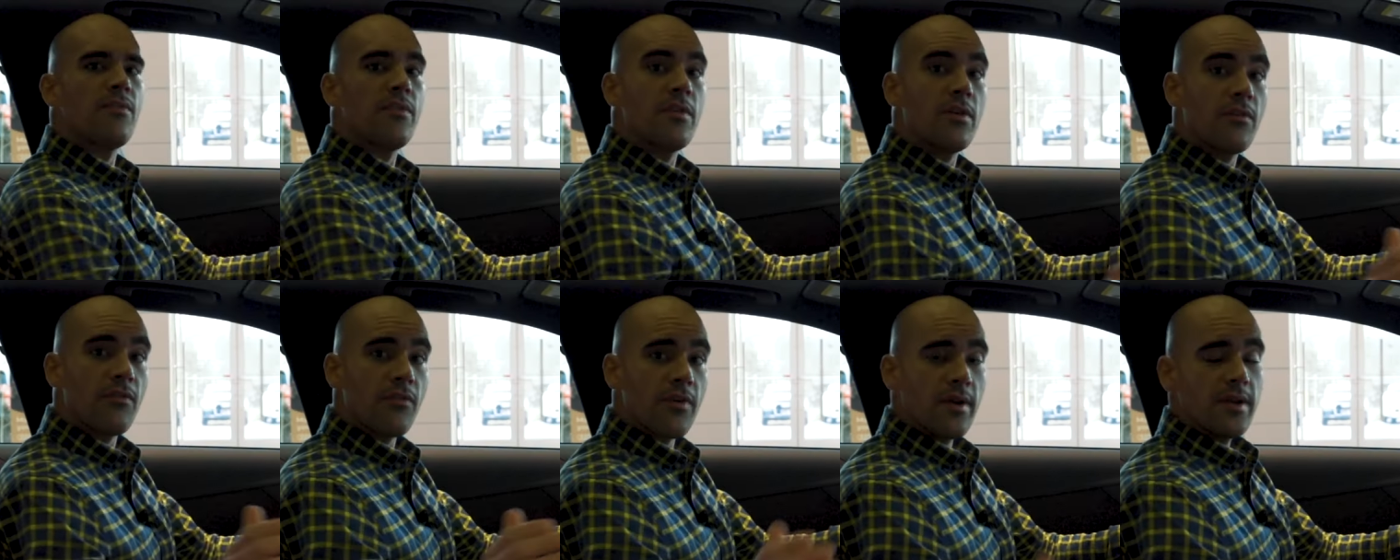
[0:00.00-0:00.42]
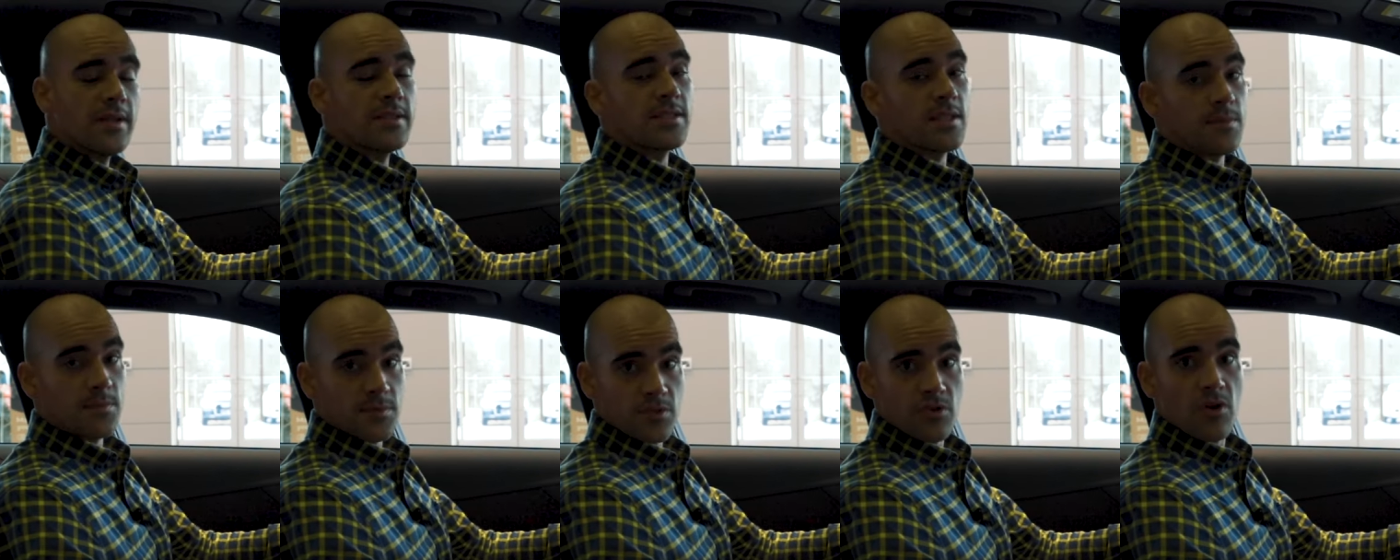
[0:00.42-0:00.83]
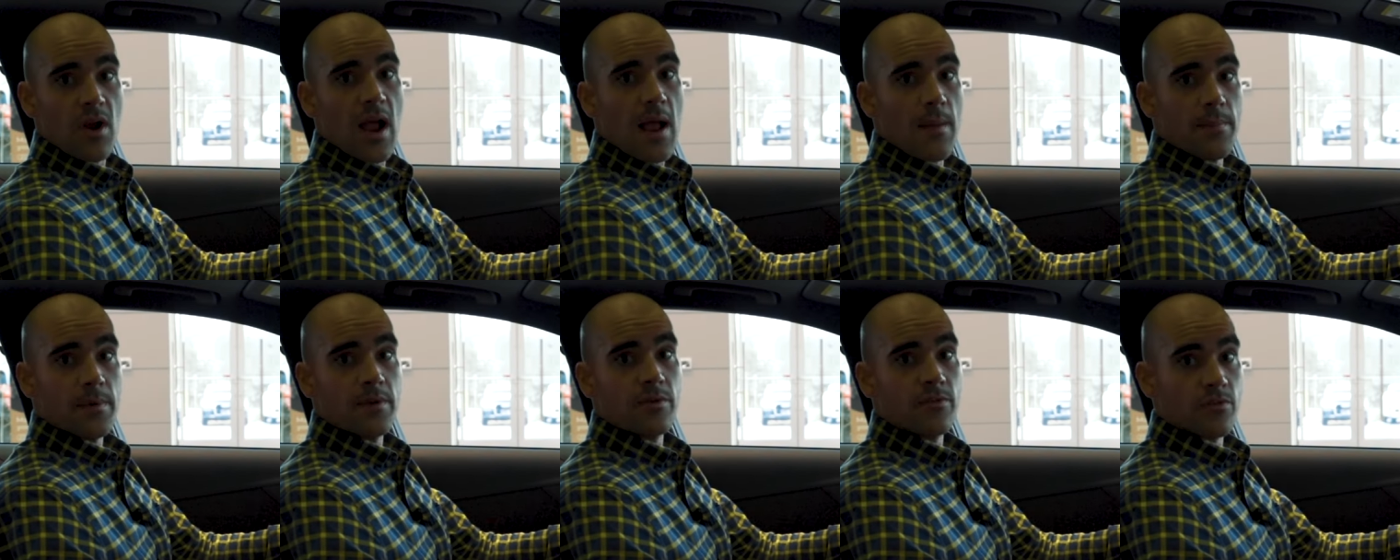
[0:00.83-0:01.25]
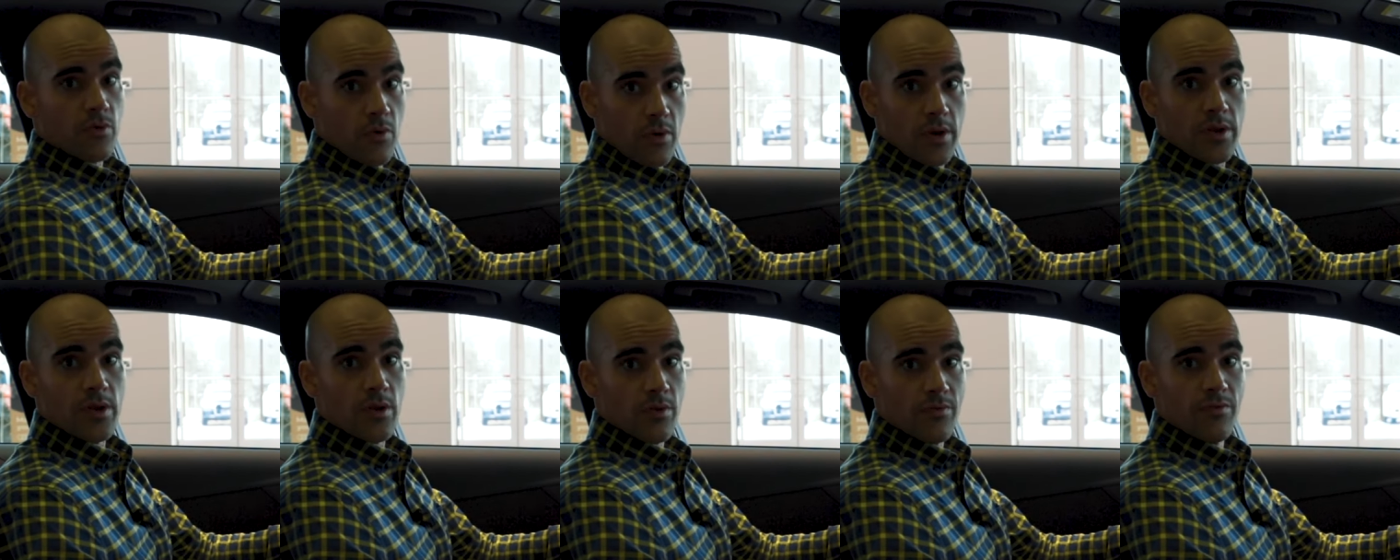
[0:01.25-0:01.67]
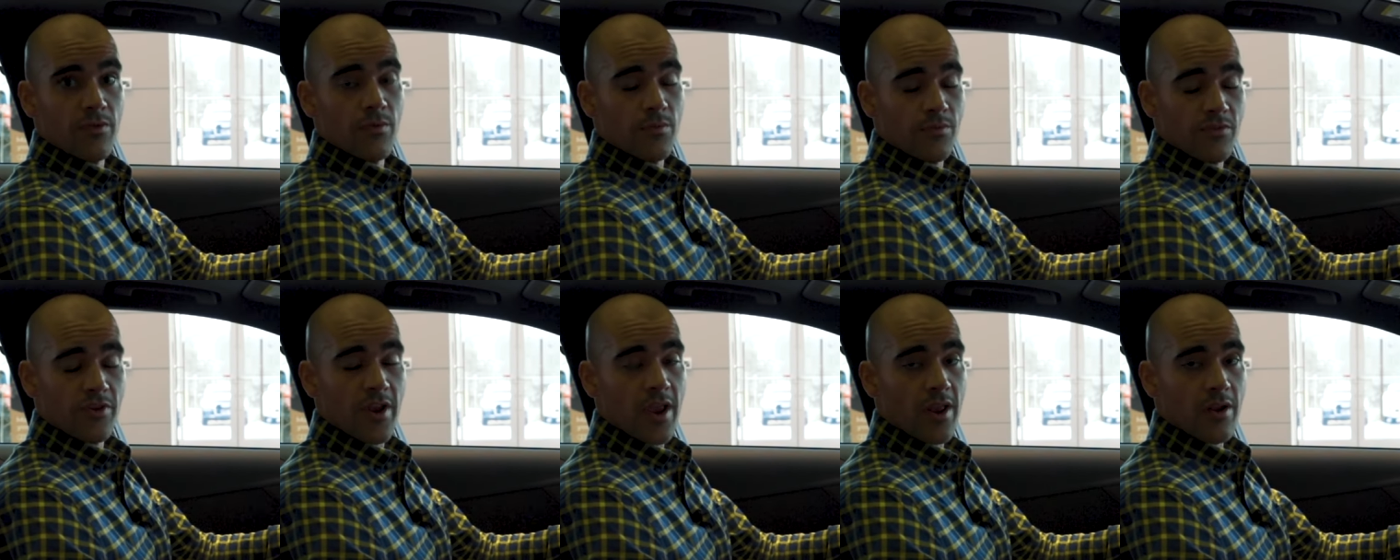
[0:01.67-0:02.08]
Feel free to subscribe to our
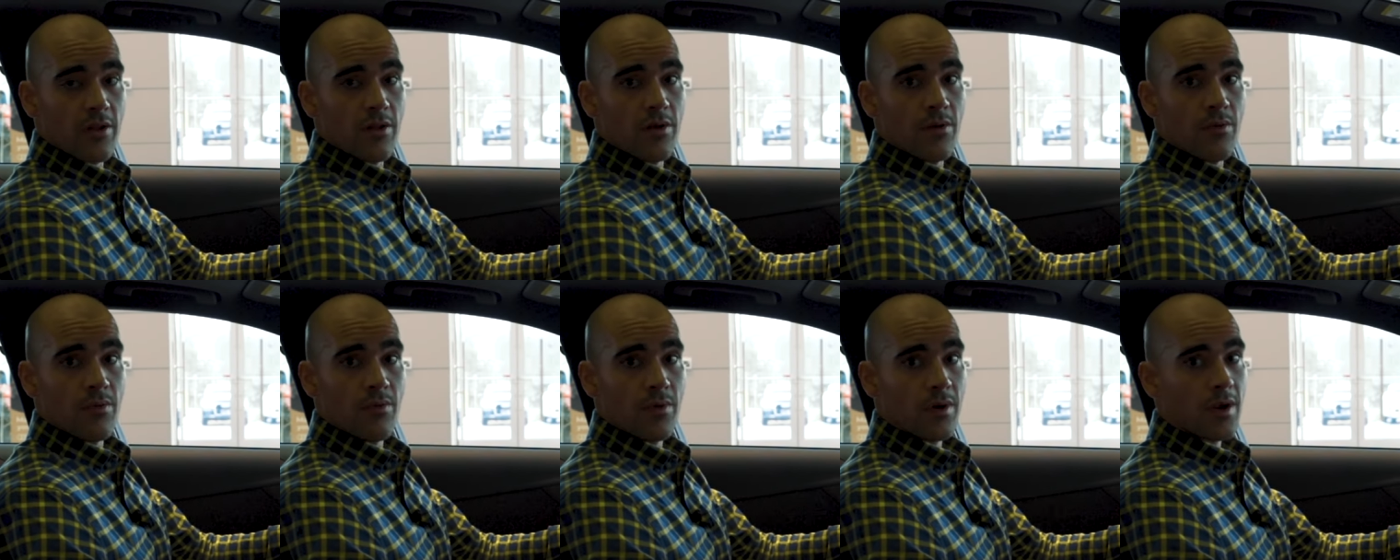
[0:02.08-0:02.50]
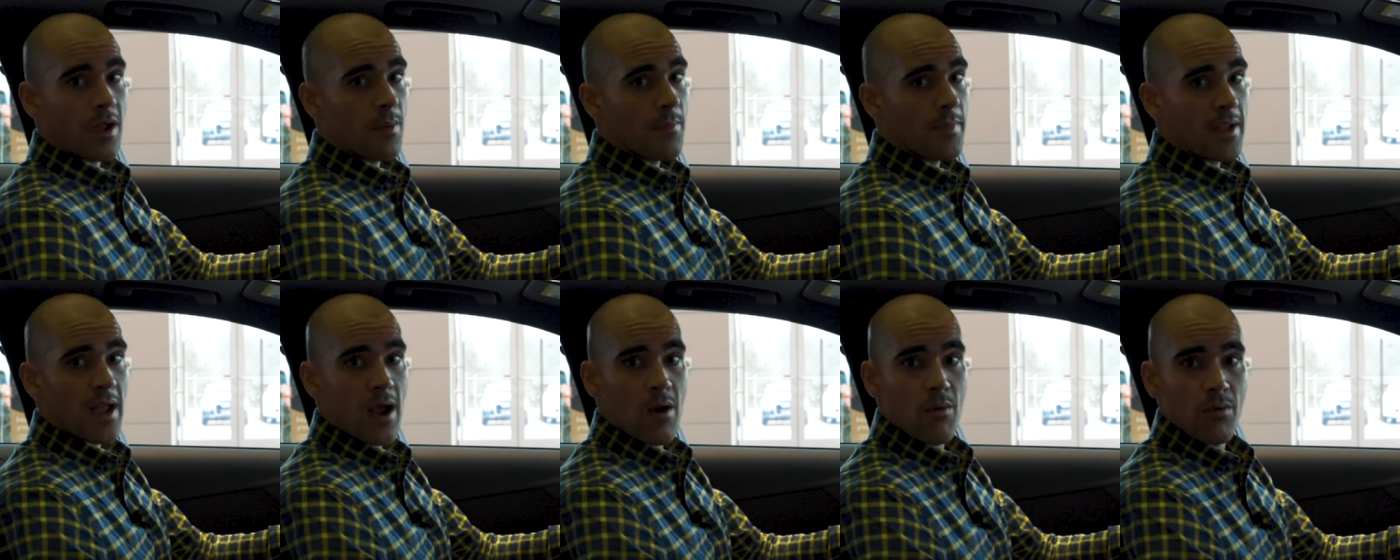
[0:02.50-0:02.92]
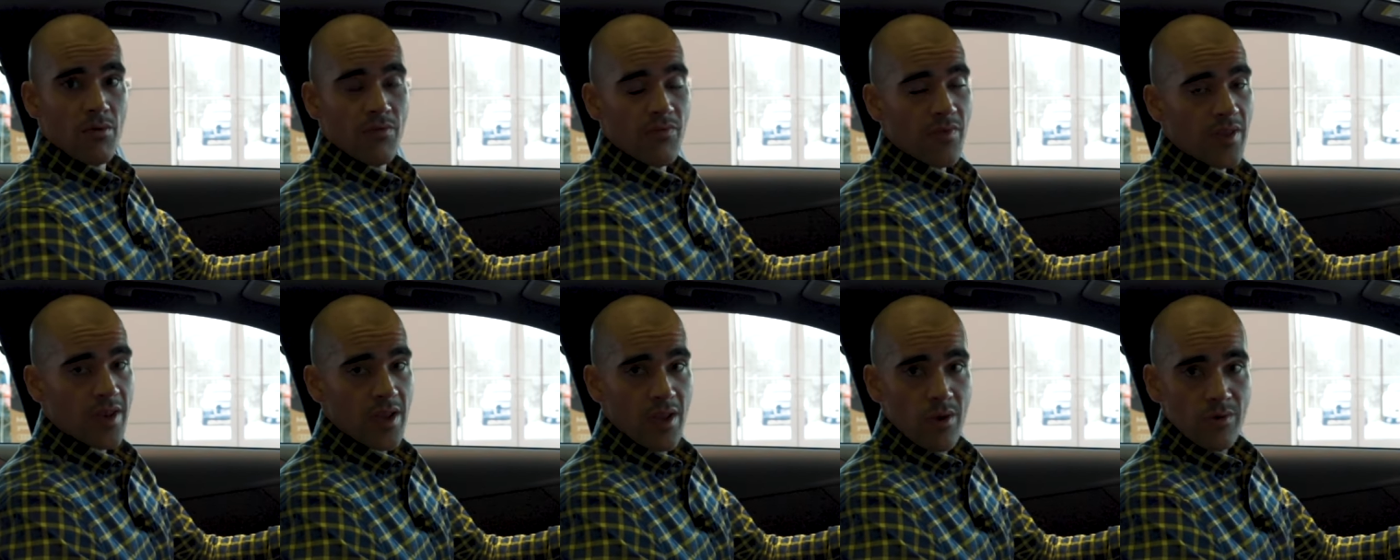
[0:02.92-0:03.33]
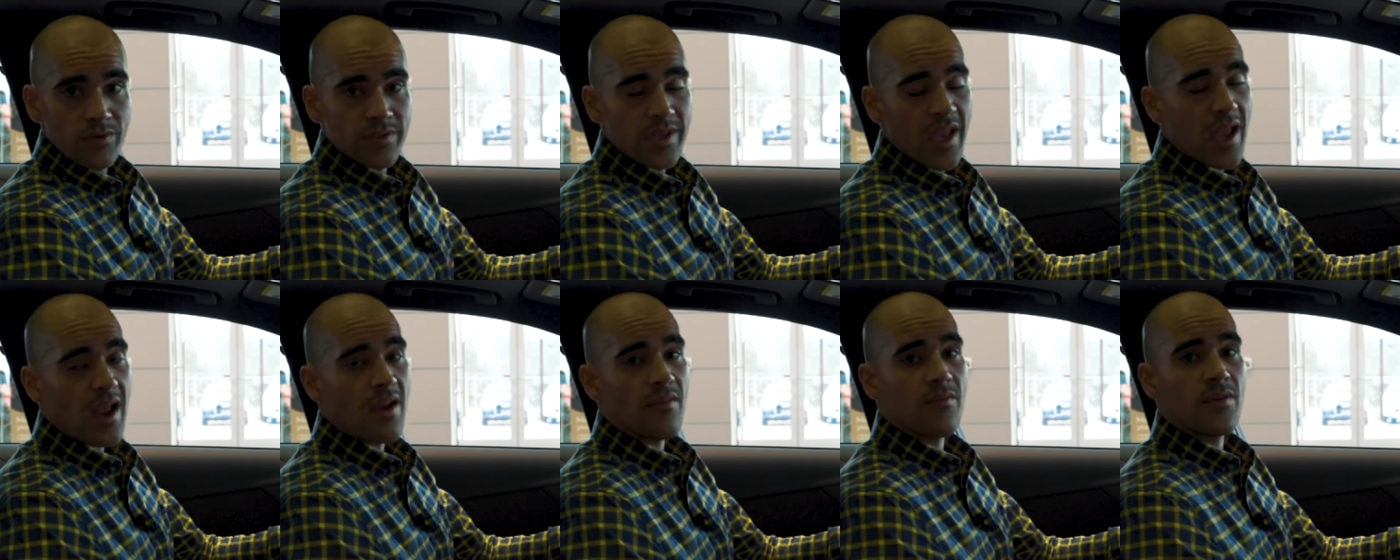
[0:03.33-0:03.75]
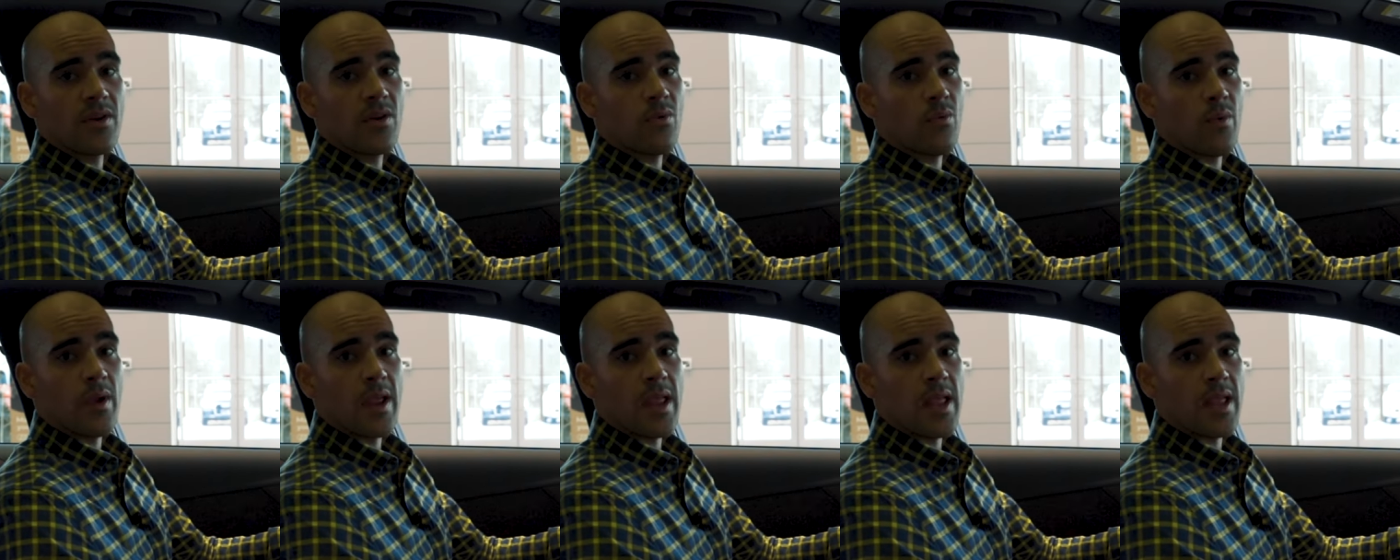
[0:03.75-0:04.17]
YouTube channel. We're coming out with videos
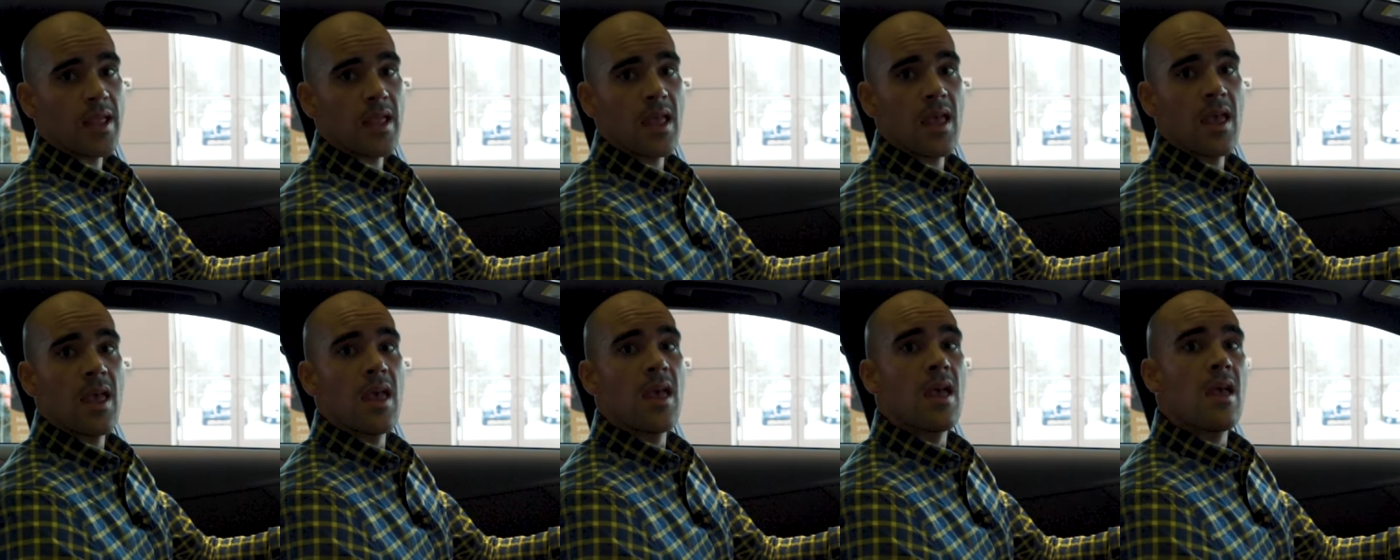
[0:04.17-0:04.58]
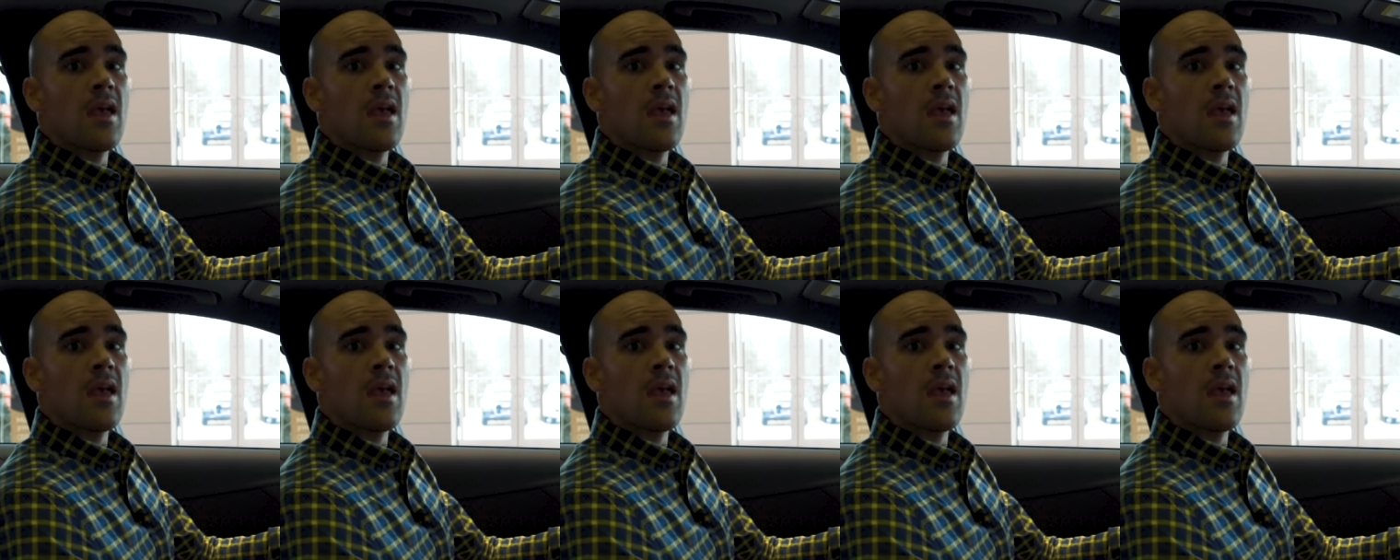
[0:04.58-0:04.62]
every week.